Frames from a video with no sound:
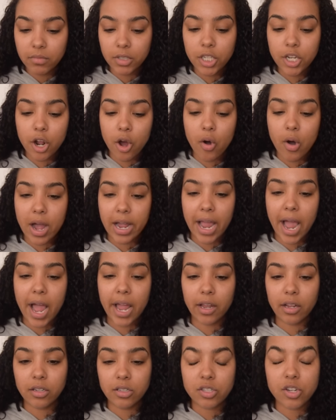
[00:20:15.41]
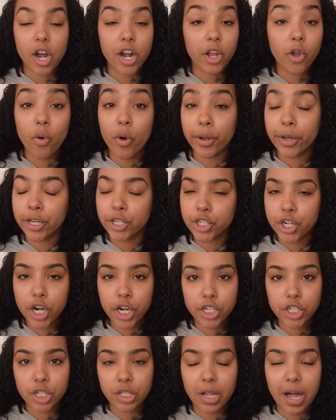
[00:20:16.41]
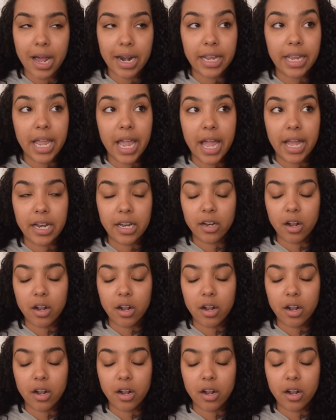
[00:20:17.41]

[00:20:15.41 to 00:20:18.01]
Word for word: you know, I, I started going to church a lot again